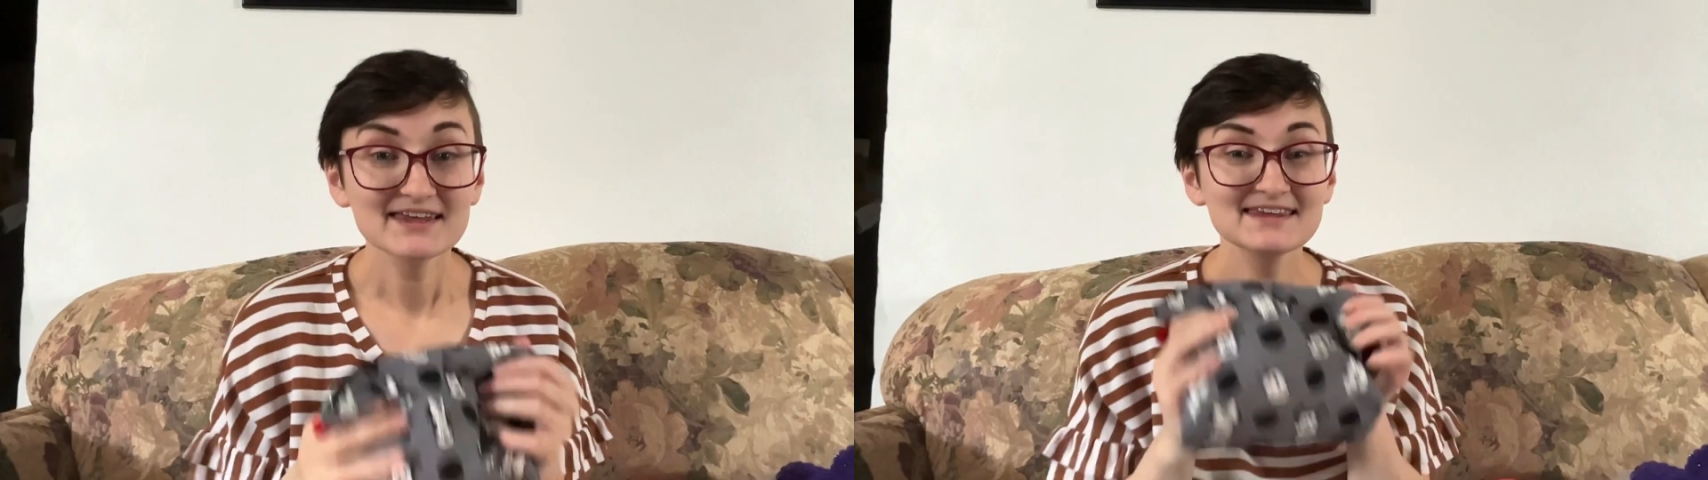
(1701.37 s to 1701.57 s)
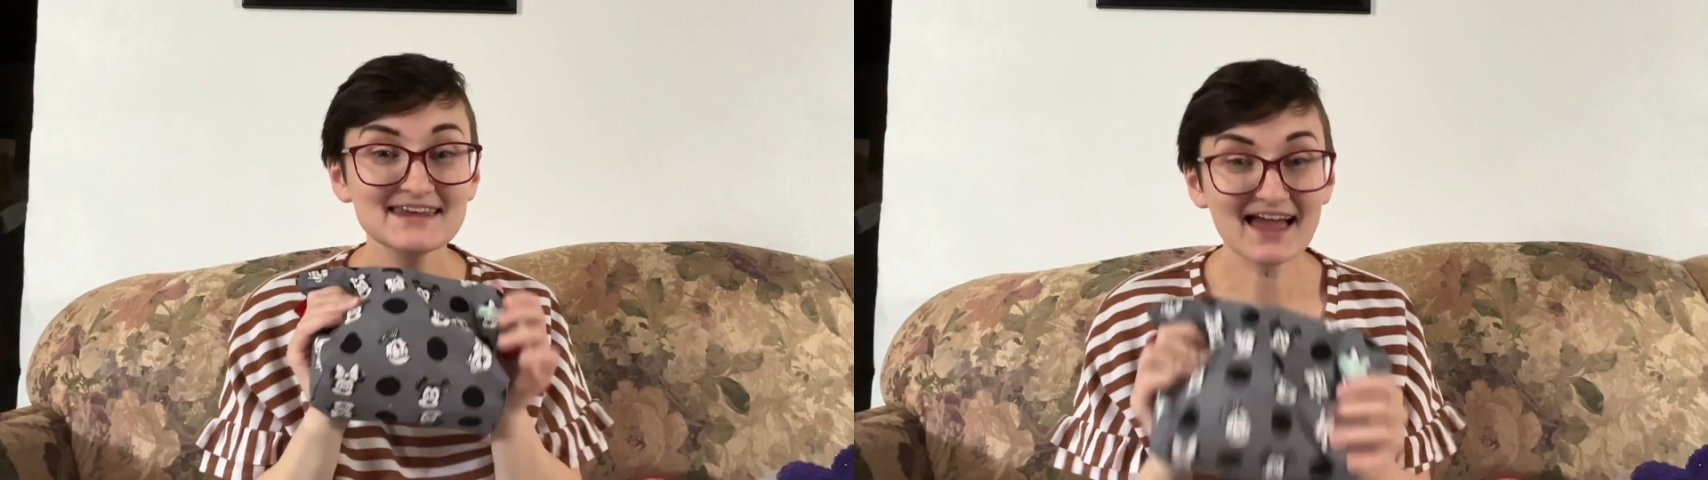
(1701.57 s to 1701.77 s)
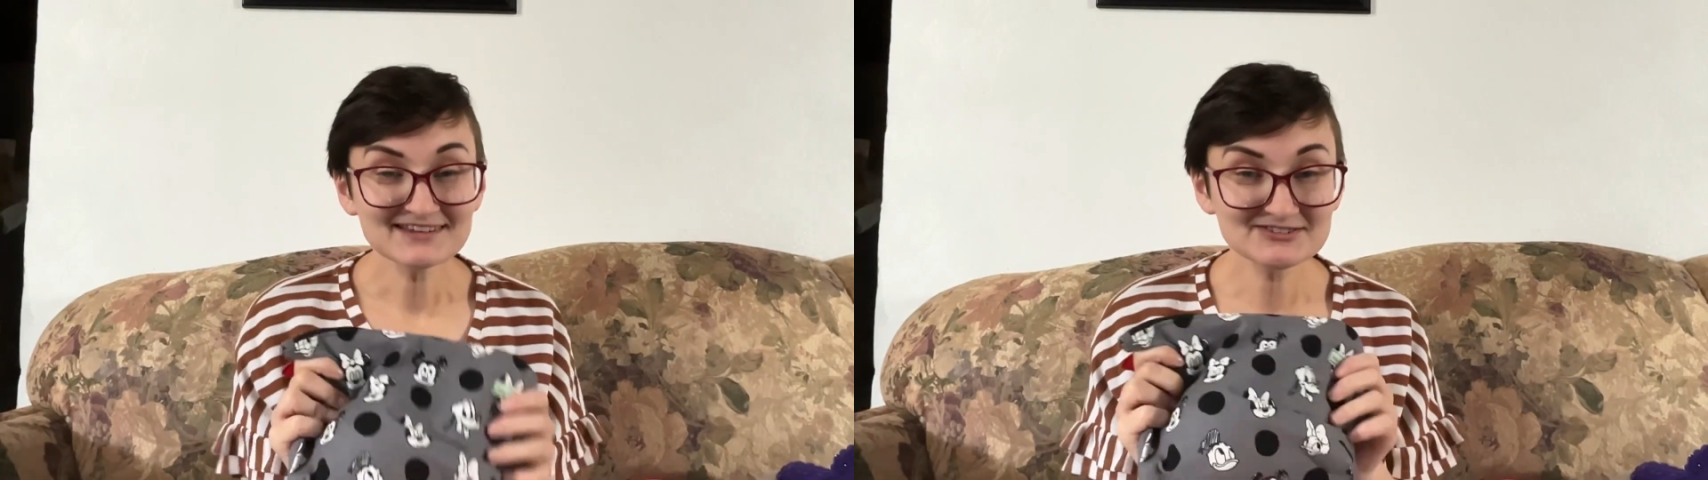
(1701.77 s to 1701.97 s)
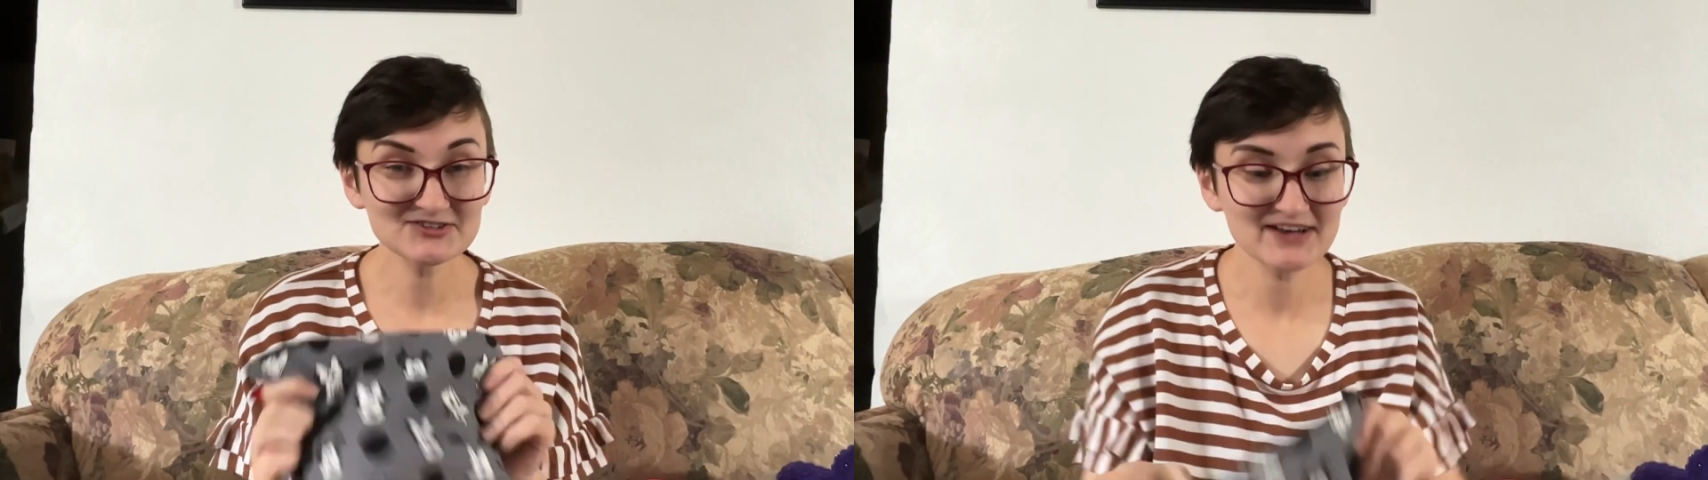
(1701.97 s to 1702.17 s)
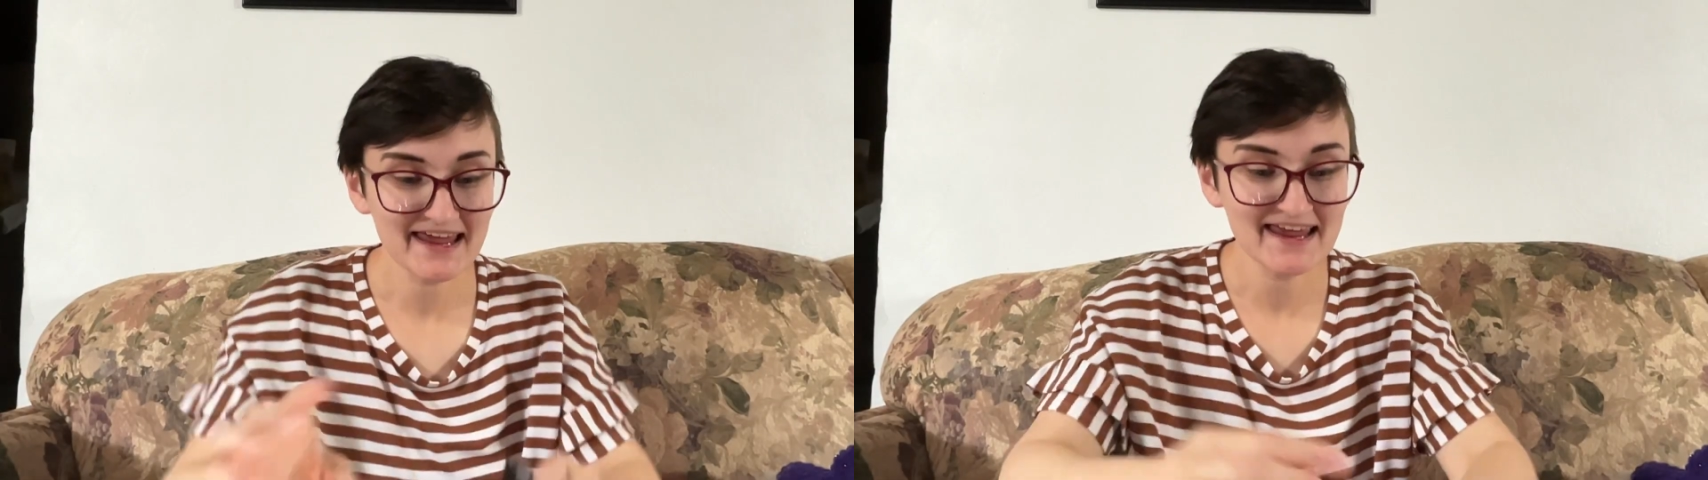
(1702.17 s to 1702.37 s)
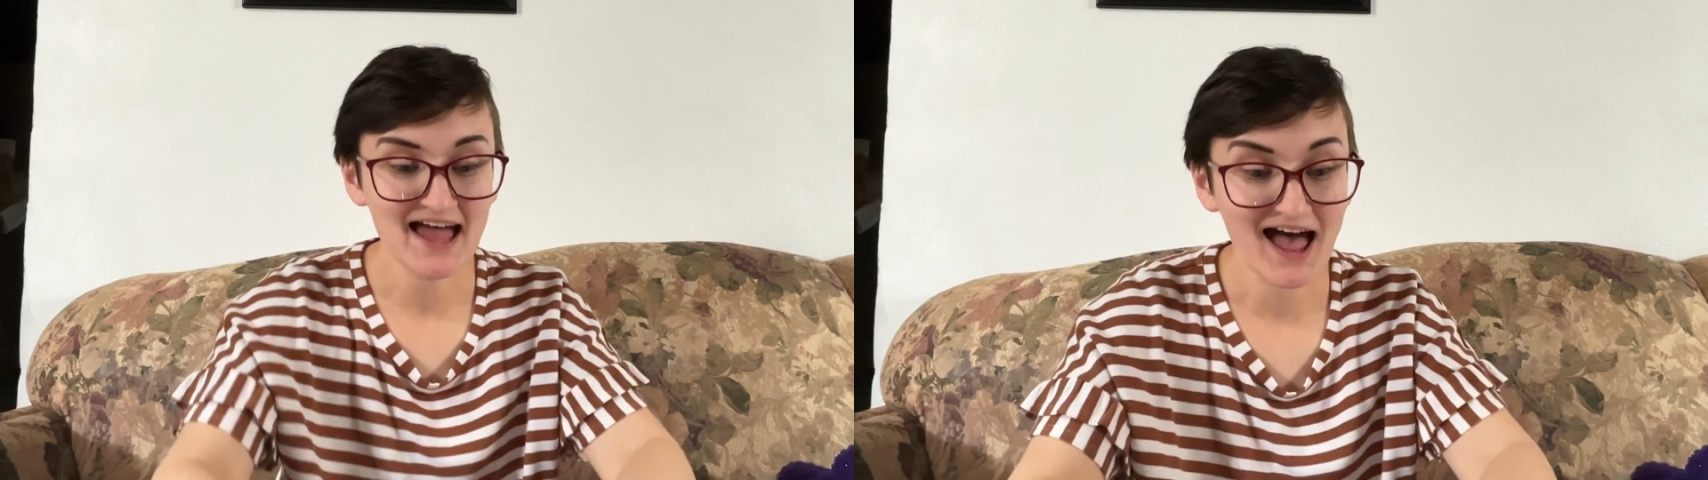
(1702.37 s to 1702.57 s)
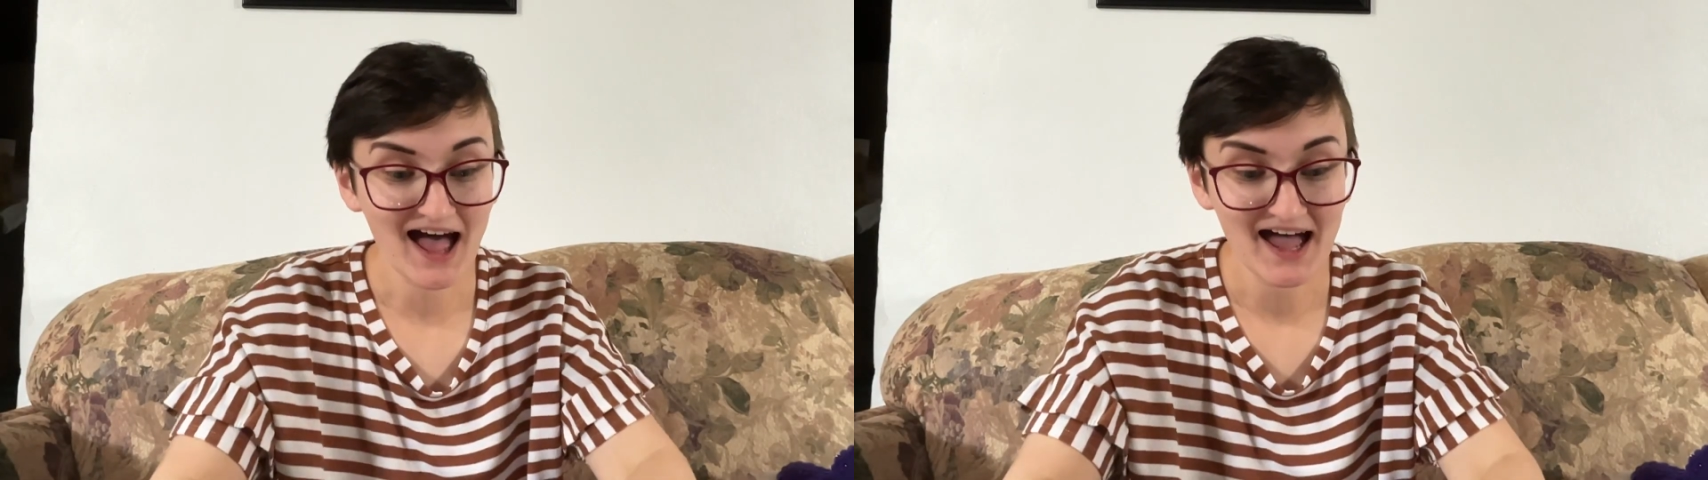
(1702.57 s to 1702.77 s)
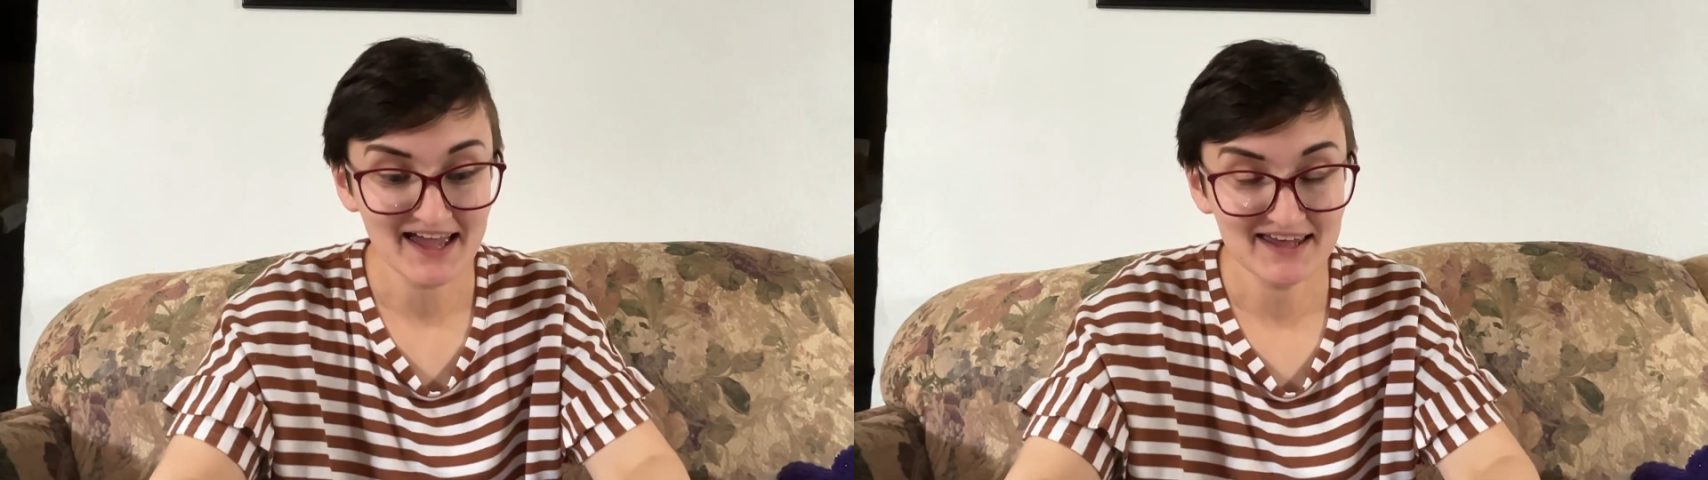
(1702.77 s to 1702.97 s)
Yesterday
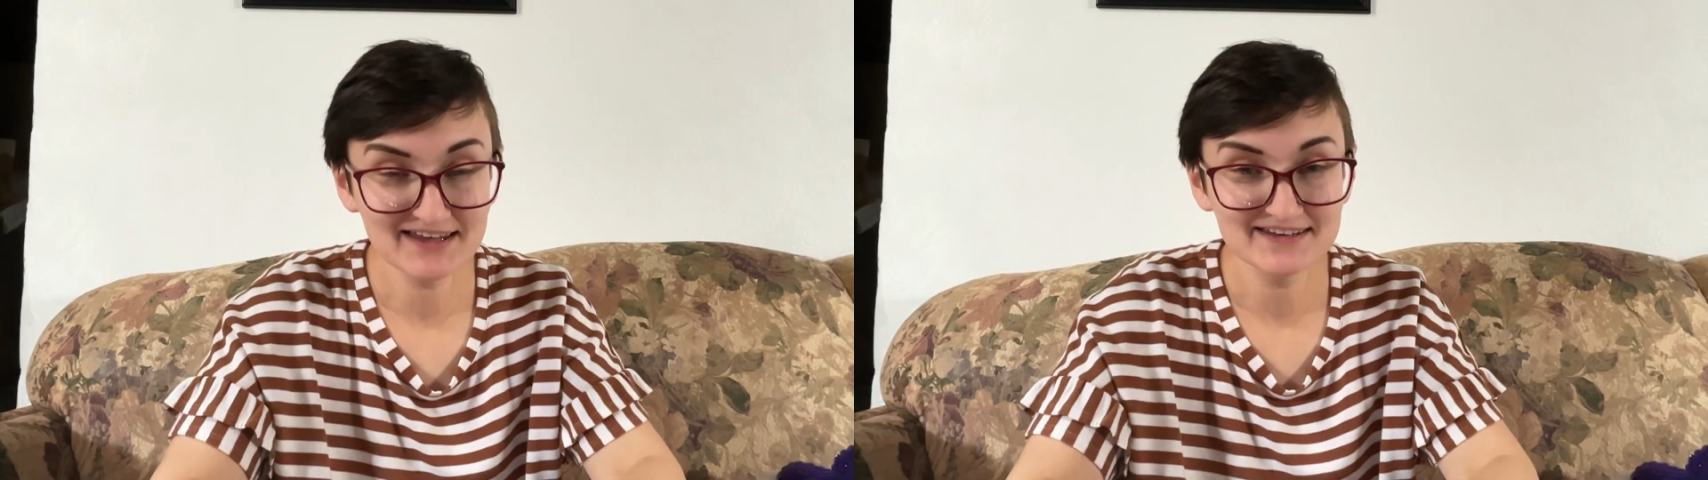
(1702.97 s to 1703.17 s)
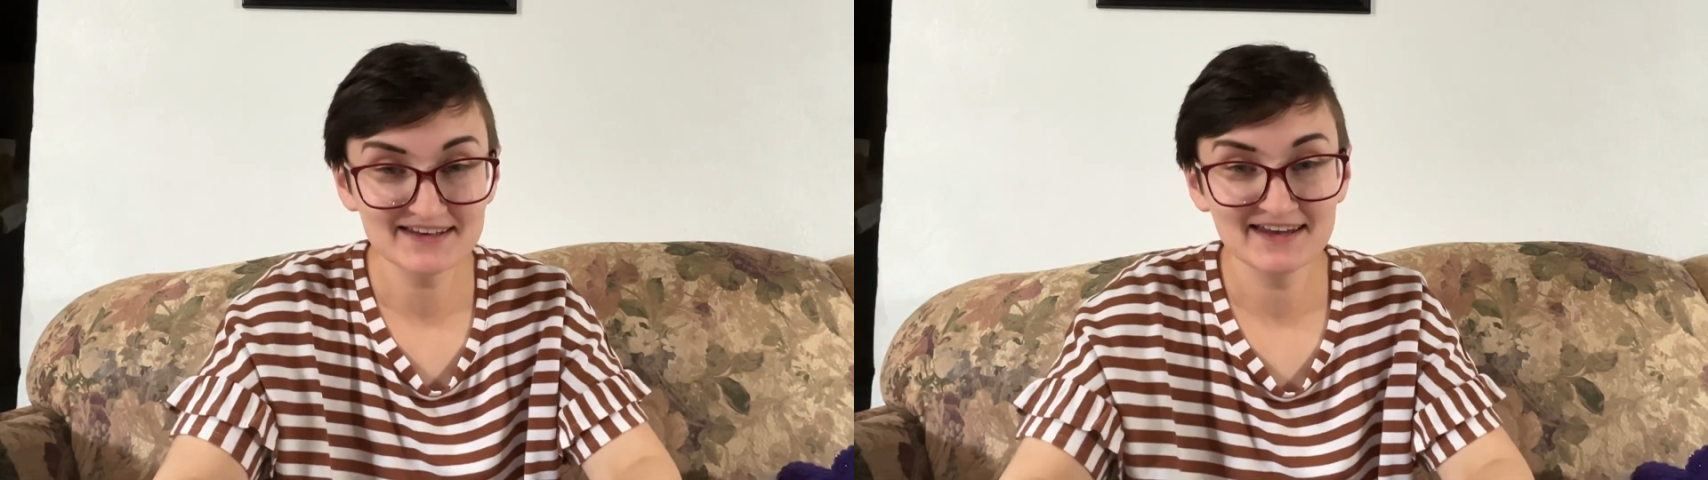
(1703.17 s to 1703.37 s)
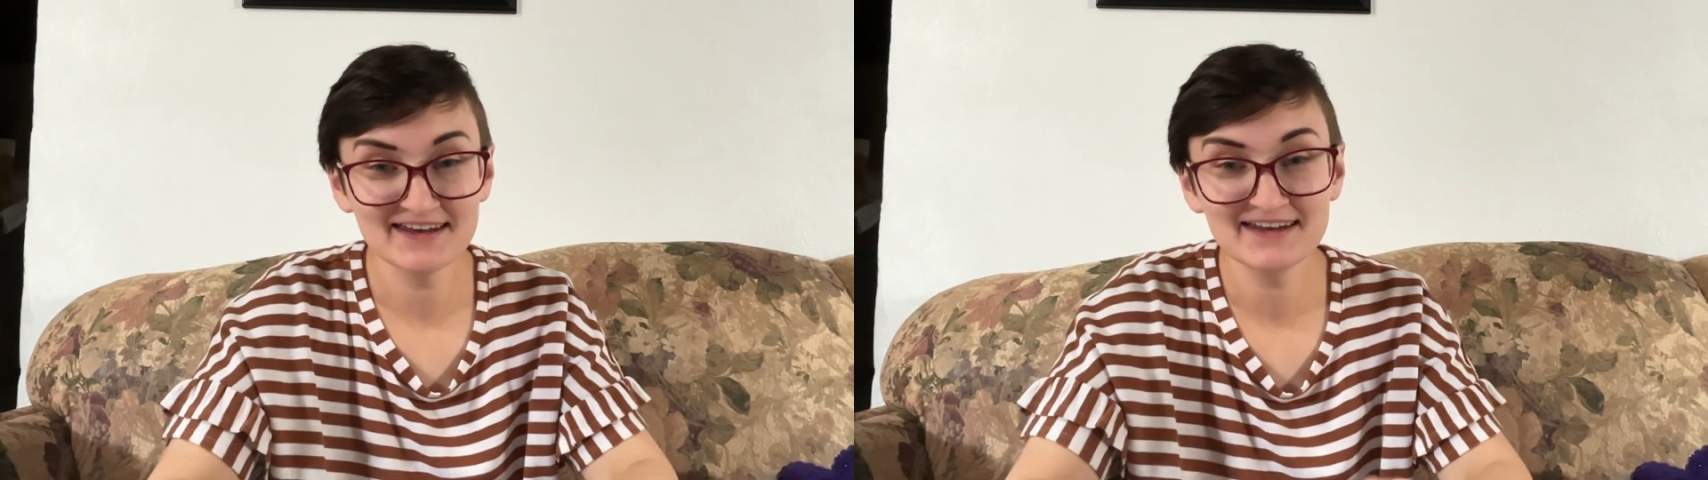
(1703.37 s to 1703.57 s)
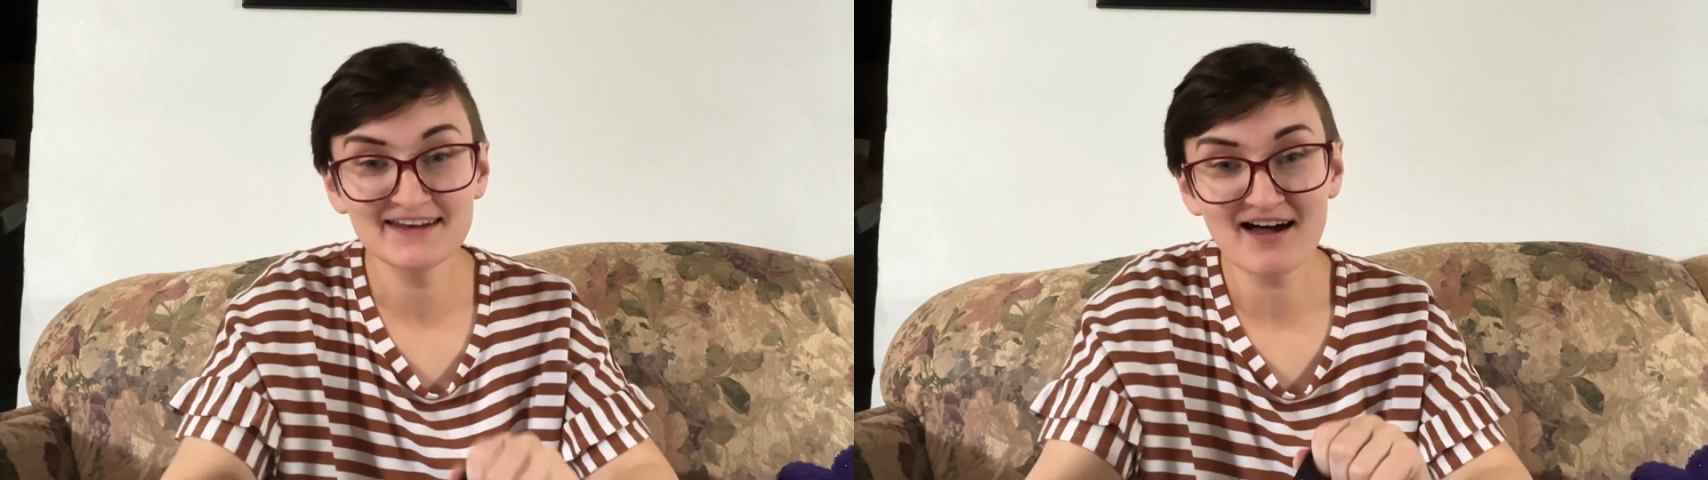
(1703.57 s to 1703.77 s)
I knitted